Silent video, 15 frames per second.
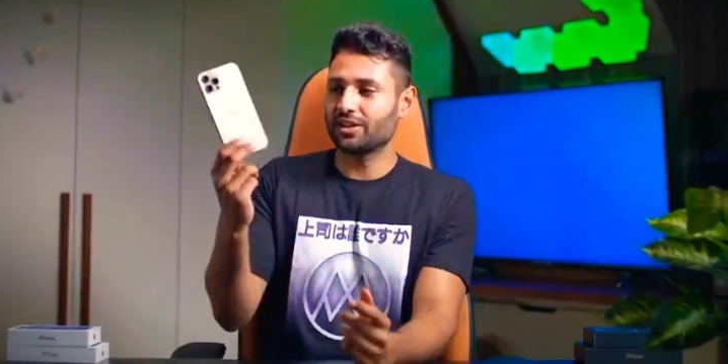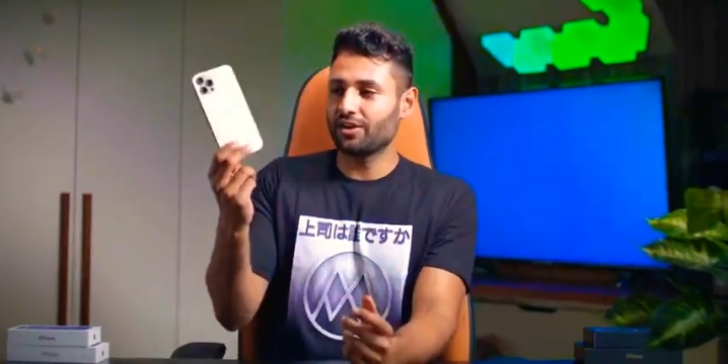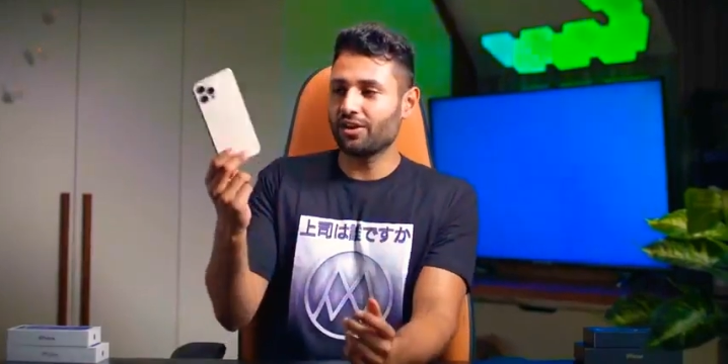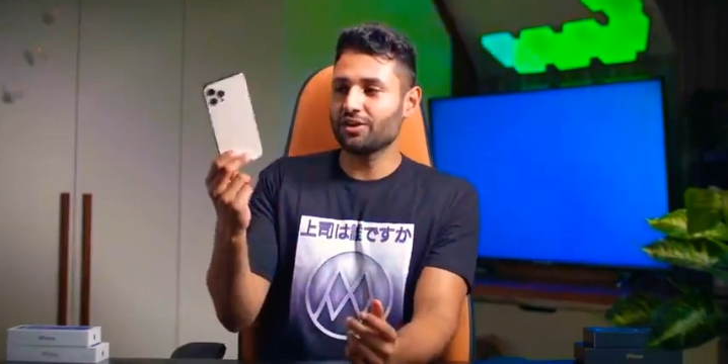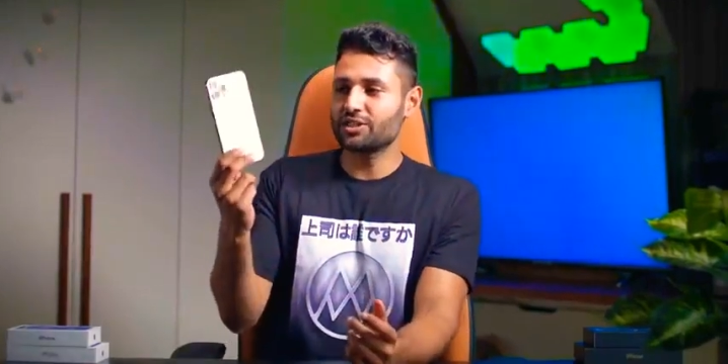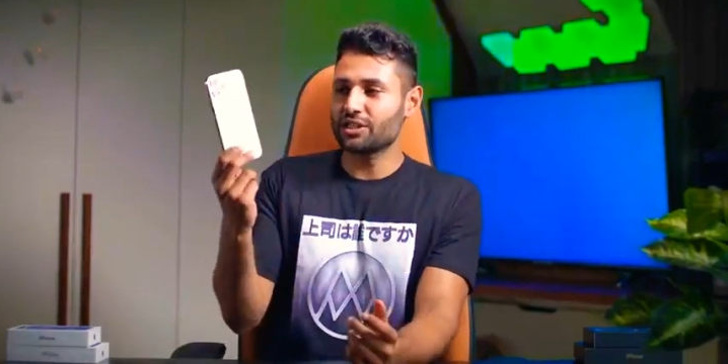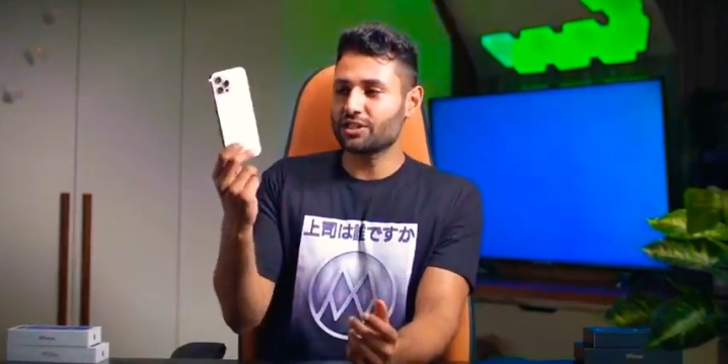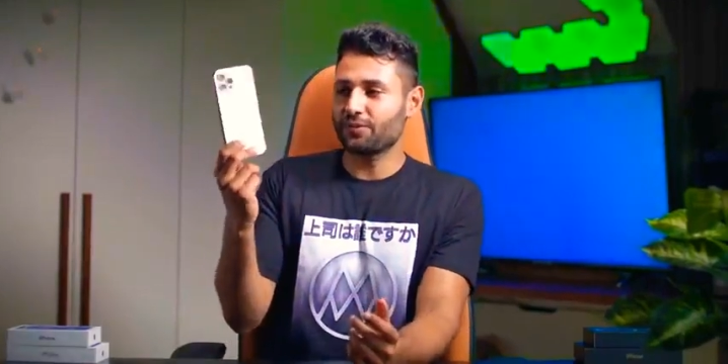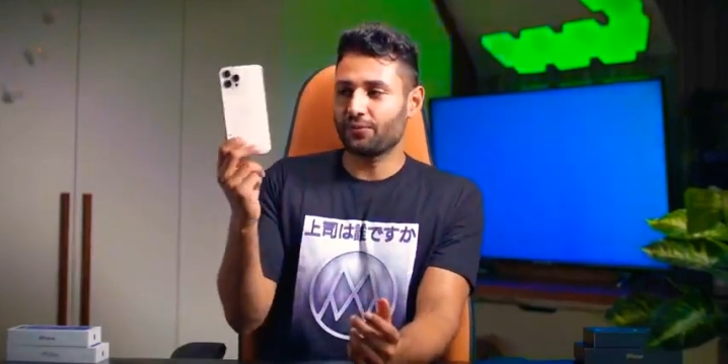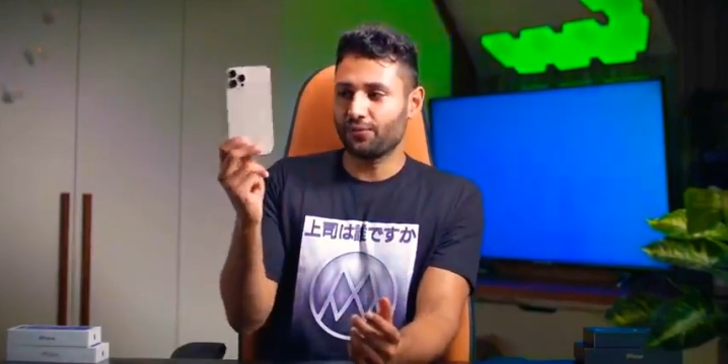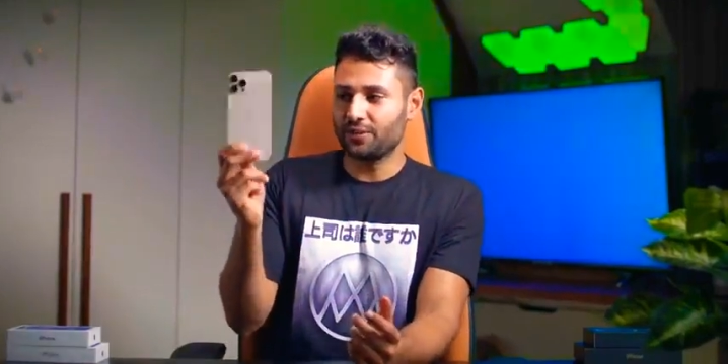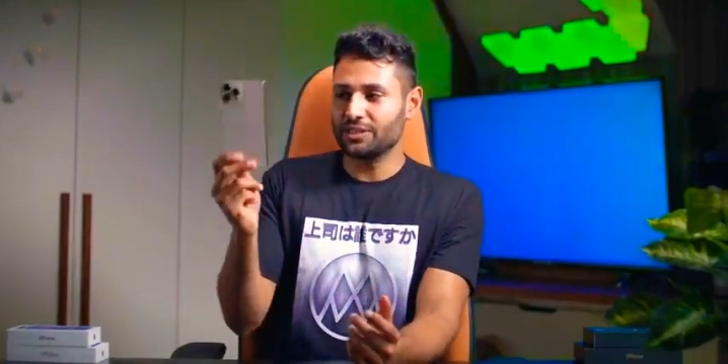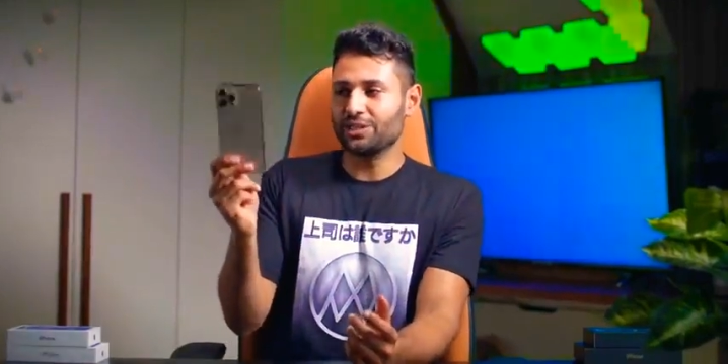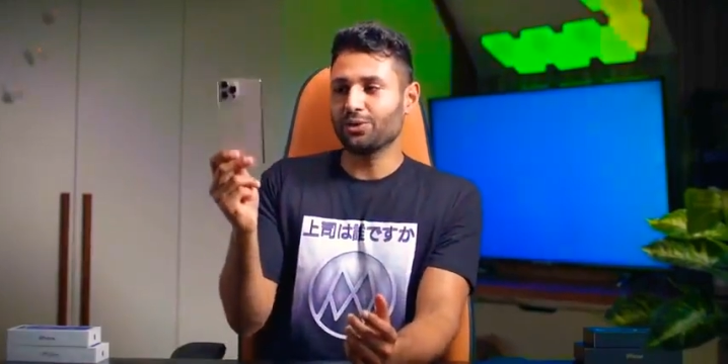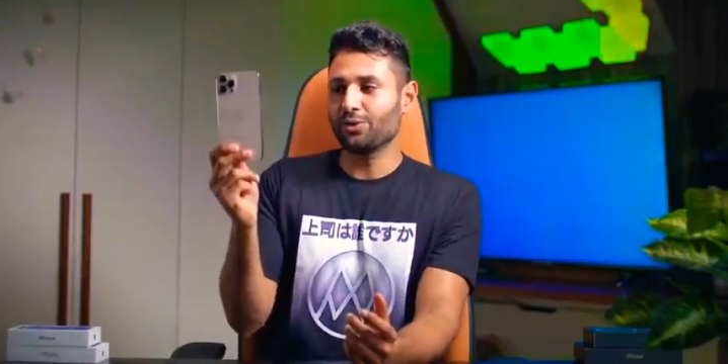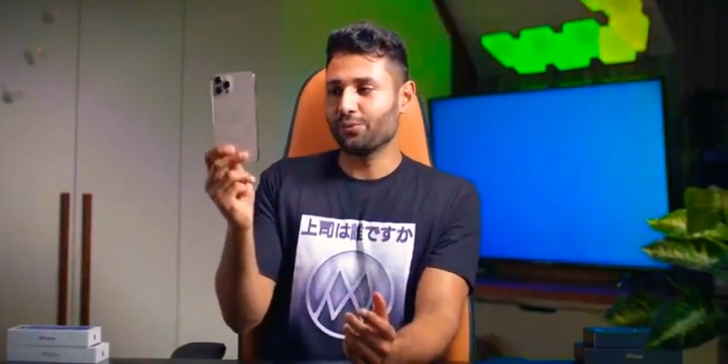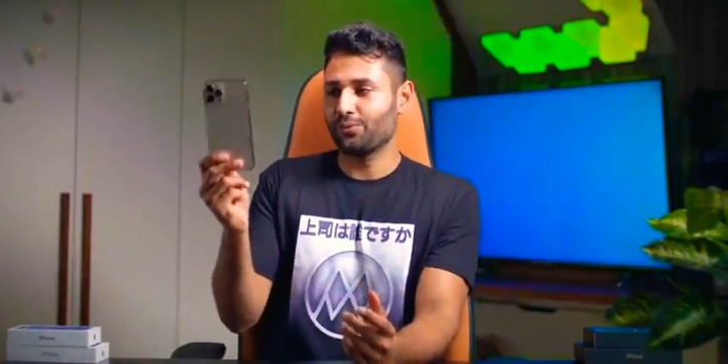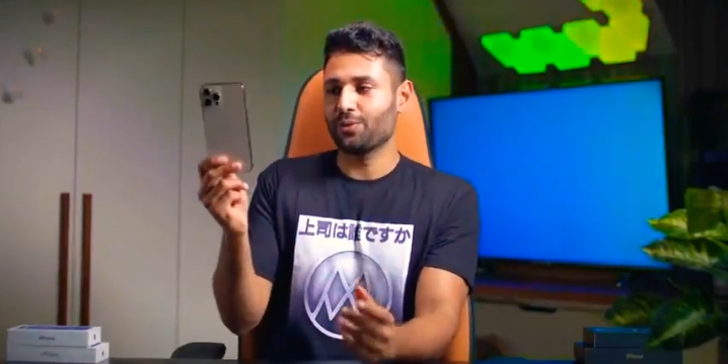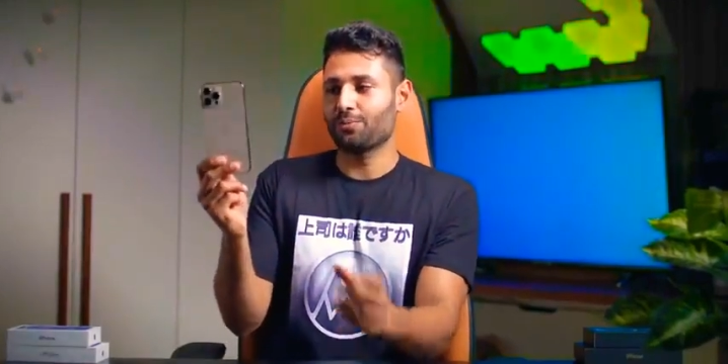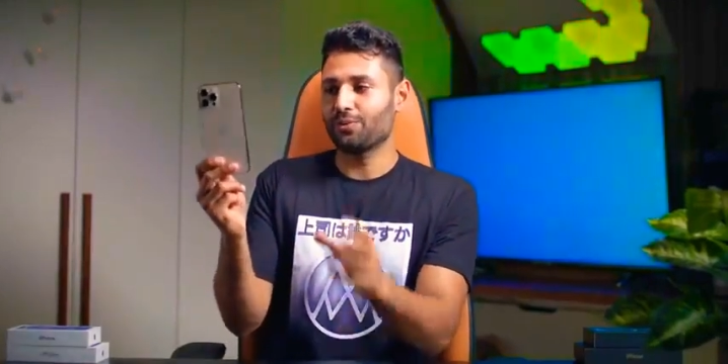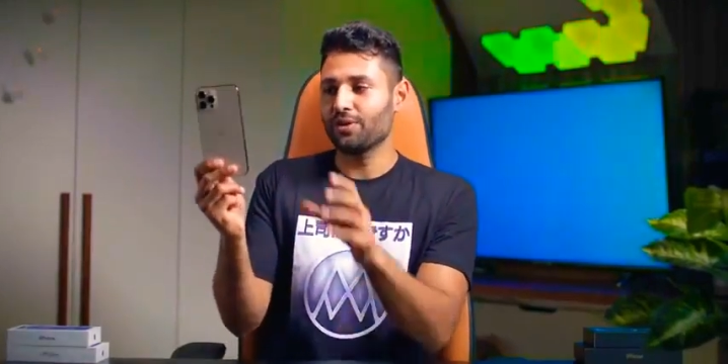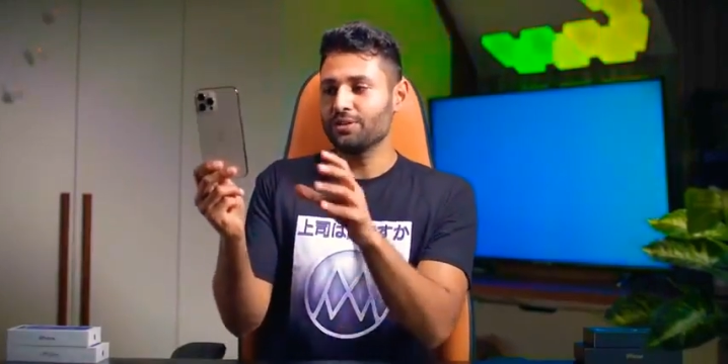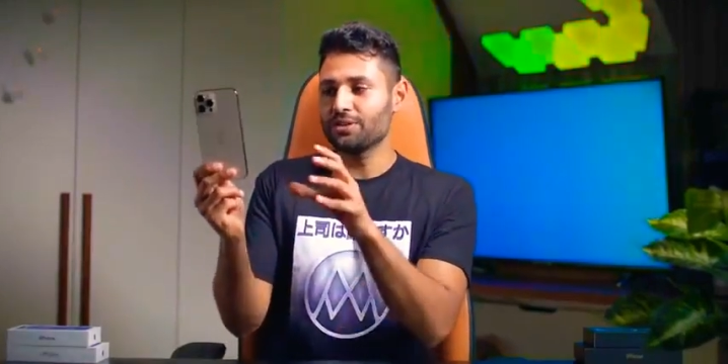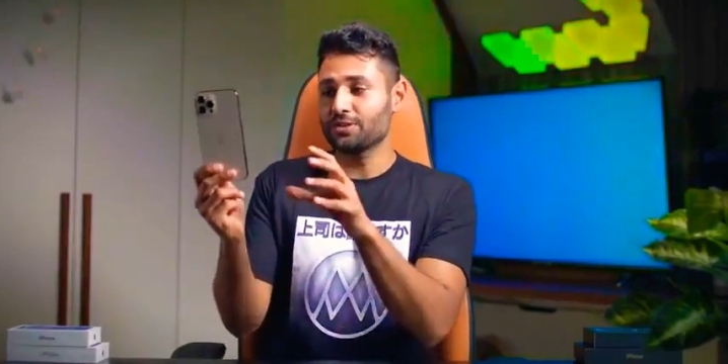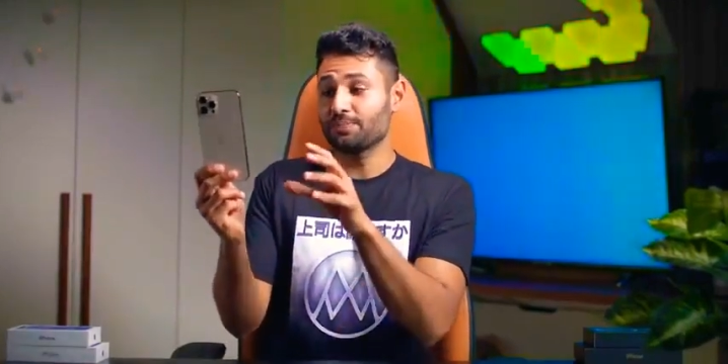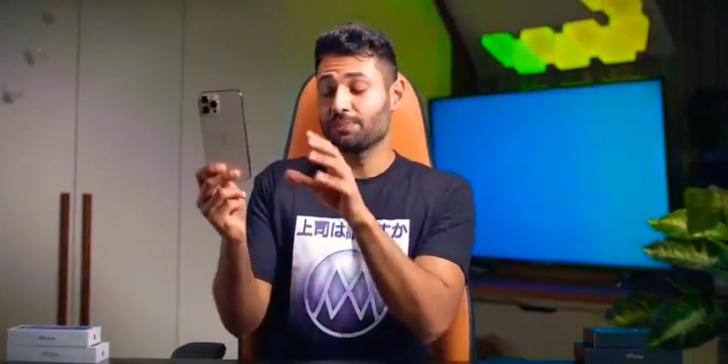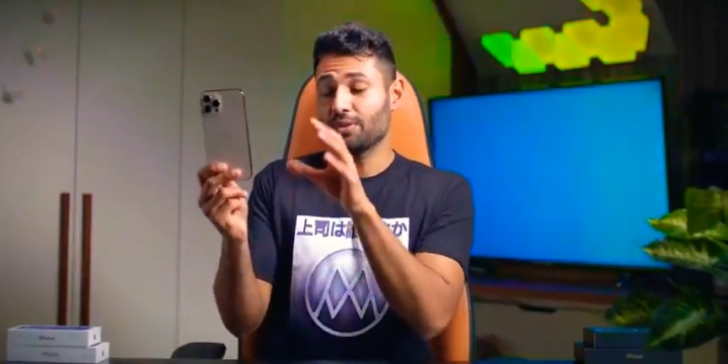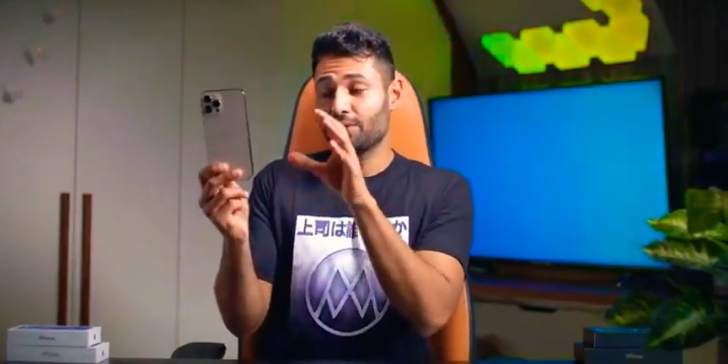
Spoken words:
largest physical footprint